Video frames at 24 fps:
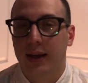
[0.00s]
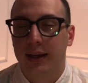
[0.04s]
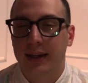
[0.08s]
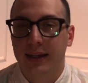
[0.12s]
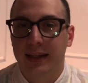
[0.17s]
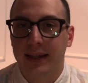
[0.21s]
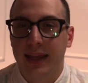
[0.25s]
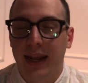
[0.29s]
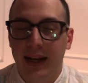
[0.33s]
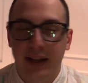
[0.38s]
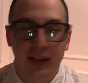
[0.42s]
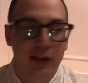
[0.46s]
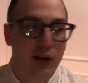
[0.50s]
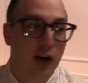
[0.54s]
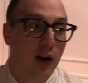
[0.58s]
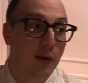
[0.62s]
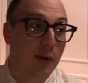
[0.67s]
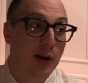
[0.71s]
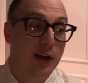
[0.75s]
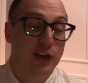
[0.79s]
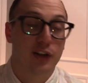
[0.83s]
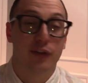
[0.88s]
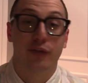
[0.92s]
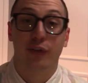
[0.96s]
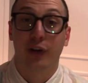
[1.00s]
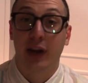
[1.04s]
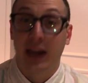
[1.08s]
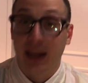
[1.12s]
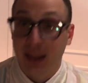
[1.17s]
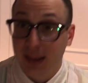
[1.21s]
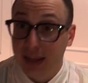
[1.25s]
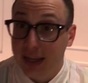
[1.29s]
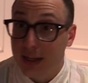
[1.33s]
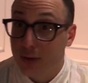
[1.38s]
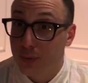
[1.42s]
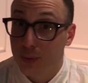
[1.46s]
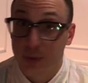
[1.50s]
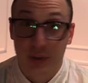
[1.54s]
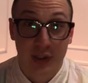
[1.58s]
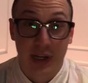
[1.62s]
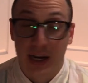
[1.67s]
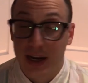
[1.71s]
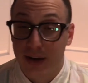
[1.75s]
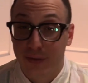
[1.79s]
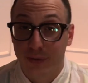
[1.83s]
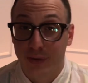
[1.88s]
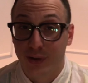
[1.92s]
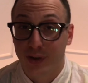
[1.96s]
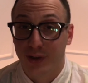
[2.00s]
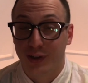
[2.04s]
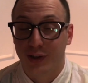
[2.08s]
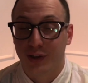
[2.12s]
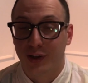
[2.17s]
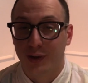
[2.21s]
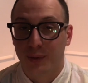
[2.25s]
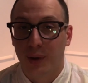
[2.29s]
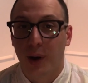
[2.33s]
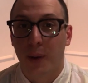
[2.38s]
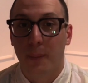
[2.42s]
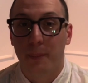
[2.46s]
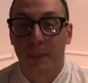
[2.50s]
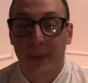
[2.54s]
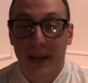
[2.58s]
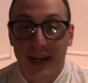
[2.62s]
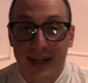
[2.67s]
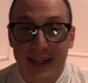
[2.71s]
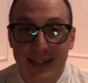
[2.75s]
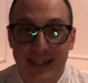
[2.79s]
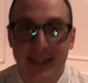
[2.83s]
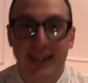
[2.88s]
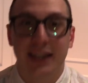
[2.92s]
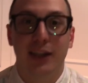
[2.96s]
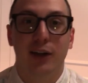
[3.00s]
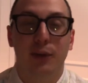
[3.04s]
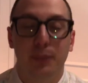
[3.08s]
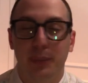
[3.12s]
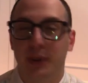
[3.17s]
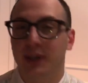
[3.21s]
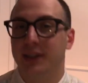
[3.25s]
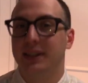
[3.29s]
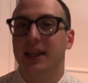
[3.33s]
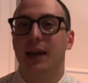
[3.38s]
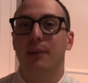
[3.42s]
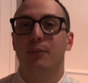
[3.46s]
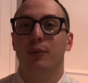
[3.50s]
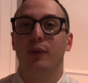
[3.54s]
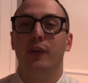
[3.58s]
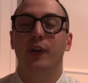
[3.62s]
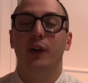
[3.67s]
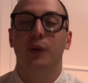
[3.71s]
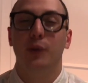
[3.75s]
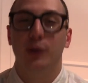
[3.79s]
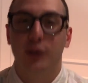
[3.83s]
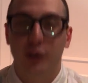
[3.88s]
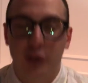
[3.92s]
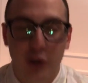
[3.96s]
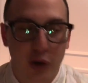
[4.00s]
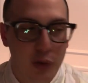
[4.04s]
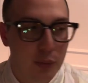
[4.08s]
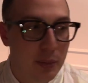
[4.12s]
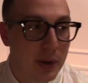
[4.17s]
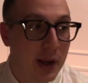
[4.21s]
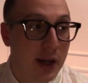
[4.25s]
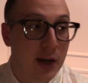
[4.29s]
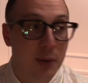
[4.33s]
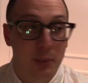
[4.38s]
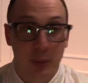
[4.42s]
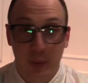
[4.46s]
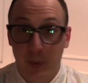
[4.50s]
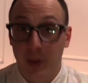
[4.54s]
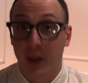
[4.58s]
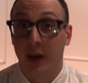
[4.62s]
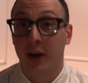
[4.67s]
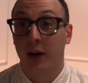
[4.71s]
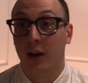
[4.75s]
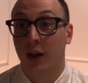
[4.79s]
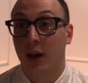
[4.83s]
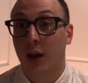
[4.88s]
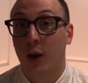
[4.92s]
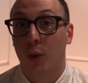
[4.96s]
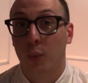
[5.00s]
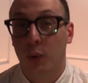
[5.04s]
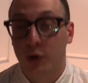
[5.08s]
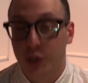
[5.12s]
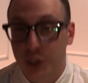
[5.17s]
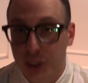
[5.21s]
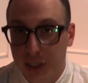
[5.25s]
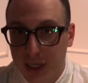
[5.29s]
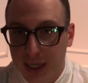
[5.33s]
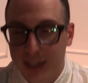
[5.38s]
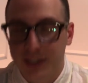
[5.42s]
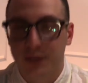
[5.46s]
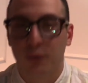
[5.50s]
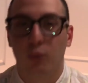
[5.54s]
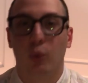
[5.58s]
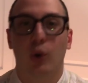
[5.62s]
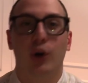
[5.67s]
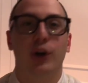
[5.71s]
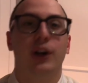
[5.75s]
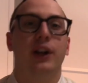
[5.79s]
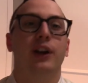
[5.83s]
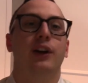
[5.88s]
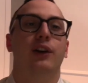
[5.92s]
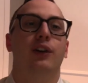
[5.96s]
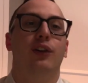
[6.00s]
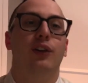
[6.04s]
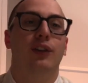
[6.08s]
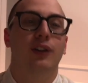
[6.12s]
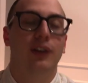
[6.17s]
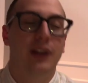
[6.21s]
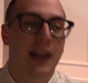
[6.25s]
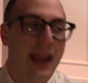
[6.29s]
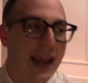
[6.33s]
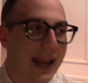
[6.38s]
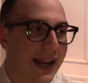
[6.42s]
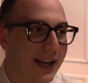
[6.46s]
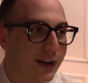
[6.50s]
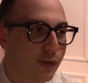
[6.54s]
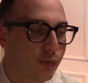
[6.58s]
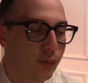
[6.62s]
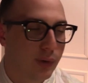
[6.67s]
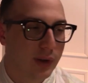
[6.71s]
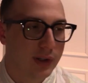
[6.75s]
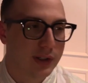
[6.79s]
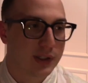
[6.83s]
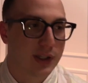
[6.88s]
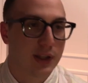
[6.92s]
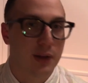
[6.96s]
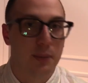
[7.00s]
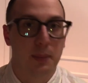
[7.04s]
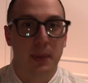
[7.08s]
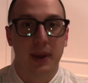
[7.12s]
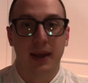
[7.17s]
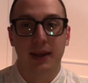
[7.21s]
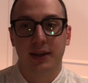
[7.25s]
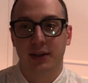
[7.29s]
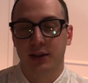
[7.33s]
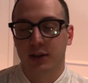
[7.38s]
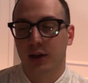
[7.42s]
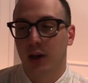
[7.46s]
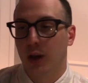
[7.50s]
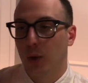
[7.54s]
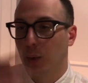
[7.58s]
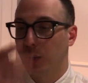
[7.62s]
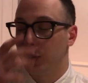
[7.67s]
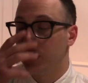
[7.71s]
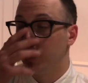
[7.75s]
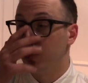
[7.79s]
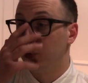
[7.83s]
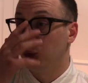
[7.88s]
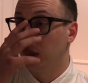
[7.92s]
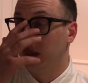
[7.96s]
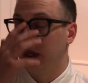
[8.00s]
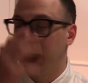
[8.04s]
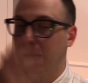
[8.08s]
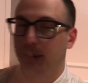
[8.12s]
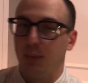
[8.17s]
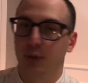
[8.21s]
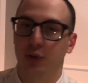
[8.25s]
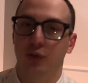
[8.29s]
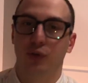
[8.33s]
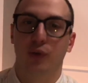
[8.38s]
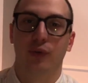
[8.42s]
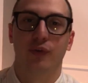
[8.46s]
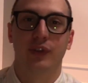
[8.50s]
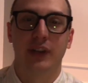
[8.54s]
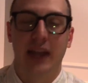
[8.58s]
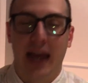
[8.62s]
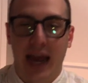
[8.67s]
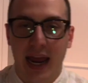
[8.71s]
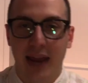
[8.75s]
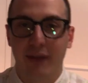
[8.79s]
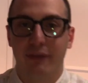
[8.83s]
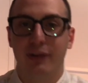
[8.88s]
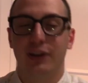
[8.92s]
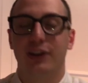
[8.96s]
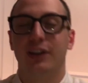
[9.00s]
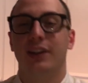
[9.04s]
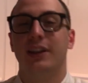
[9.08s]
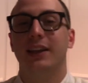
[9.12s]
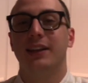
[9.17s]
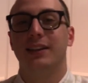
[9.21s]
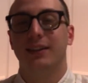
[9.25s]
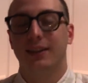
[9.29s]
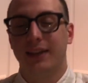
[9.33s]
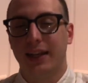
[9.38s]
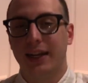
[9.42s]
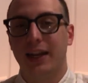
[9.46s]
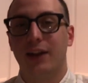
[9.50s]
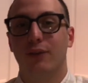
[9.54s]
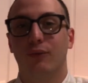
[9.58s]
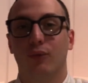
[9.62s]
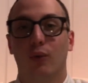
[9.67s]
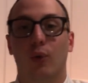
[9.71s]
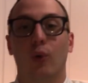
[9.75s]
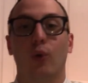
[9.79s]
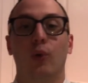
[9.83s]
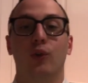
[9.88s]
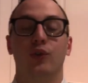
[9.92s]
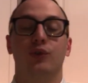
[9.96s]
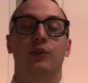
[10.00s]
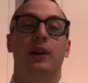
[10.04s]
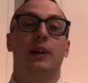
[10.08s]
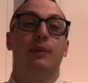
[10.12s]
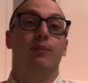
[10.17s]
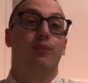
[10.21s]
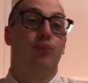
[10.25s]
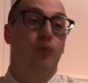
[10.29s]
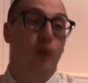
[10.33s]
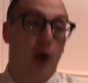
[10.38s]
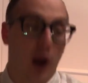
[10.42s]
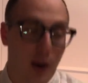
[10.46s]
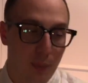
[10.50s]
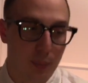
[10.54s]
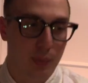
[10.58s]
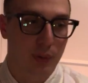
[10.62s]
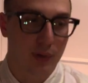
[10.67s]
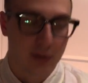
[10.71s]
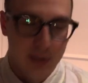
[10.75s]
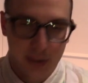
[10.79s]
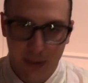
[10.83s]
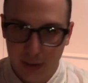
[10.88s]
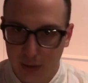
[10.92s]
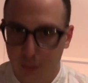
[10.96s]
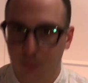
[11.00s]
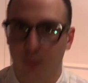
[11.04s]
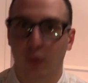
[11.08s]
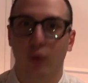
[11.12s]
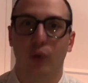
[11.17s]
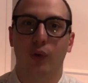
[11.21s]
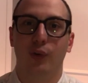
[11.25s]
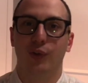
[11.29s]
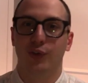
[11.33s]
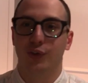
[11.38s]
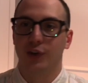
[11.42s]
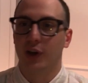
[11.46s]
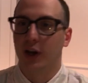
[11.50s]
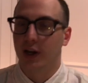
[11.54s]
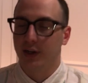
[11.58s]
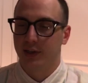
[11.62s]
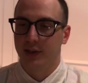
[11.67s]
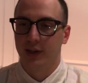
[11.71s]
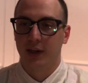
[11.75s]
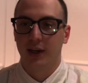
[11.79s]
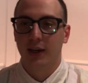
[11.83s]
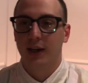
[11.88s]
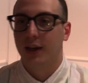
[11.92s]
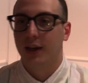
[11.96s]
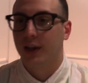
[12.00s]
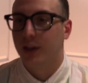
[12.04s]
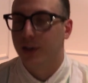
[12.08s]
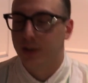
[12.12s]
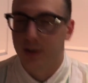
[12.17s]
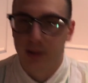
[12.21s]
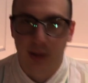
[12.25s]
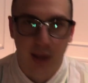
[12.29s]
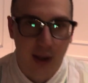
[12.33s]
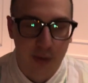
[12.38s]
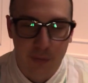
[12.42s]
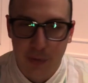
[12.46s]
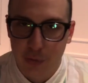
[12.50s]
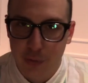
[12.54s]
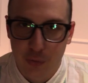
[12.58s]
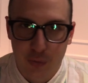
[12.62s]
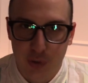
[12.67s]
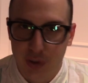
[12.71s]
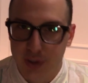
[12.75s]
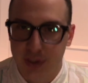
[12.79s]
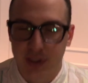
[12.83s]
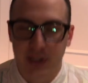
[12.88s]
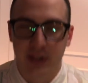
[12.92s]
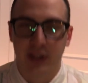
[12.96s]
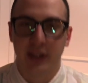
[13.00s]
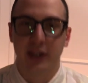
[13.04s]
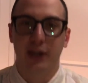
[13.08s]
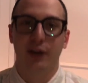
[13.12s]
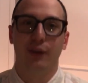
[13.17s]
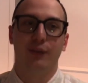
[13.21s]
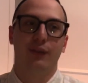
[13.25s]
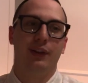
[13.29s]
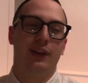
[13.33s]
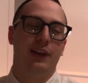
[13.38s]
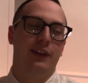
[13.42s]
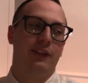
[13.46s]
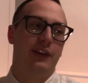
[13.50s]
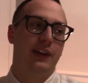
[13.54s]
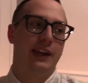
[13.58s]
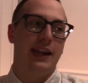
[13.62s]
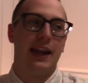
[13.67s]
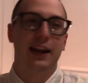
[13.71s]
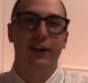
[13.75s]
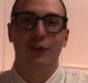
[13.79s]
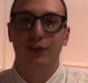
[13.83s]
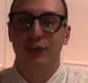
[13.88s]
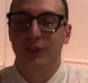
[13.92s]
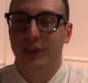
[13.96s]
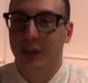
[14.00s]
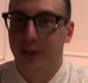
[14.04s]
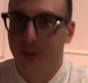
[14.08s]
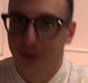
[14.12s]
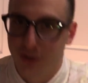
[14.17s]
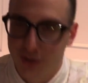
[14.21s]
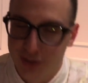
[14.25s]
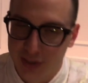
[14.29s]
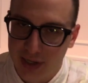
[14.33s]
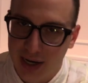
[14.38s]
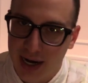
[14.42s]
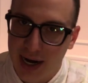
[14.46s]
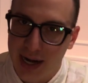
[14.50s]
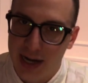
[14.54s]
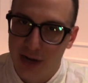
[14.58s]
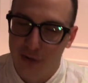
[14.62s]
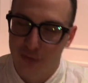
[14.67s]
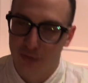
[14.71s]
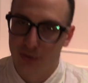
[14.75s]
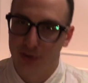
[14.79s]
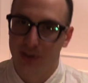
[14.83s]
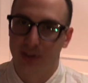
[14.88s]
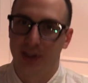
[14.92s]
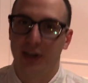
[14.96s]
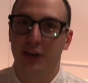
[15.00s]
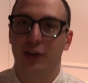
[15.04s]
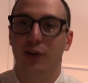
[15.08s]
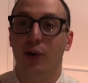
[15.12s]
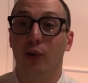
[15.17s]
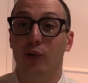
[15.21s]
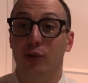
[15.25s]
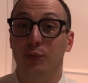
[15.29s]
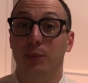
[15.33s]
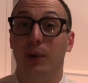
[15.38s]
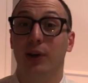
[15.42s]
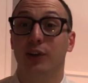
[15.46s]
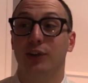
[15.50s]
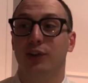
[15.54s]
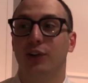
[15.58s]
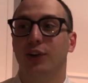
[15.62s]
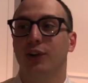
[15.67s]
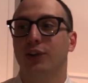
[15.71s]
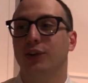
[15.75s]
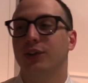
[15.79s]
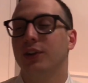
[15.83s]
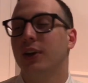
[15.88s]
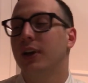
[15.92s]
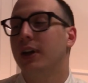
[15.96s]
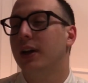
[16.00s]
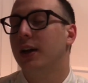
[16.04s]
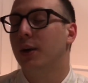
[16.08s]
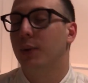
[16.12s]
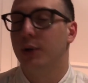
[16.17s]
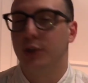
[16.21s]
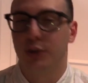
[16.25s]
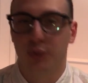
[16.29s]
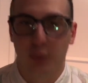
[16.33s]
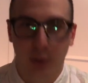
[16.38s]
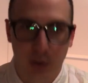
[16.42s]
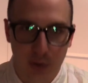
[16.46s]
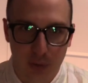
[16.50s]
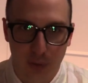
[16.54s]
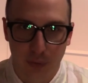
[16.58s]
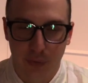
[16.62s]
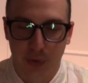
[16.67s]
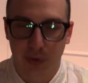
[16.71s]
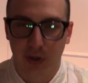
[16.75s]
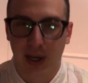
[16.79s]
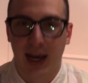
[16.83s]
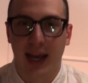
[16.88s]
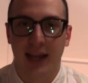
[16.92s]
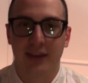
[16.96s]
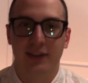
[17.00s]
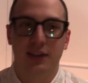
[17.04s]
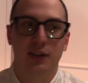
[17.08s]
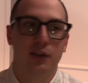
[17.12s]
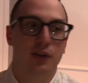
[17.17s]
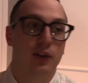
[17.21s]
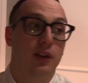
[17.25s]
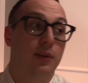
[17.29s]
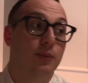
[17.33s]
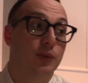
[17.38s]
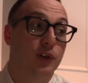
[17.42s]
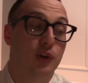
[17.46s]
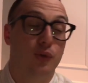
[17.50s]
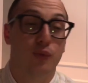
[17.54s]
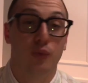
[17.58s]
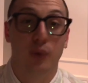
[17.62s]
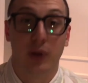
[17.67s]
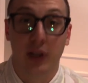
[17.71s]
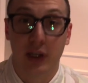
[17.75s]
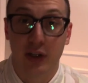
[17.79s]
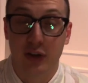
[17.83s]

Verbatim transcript: getting the nomination for Aliens was kind of a, a, big deal because that movie was so big. But then when she gets Working Girl and Gorillas in the Mist, when she's really able to sort of dive into these leading roles, like proper leading roles, not love interests in the year of living dangerously or side interests in Ghostbusters, when she really sort of dives into them, she really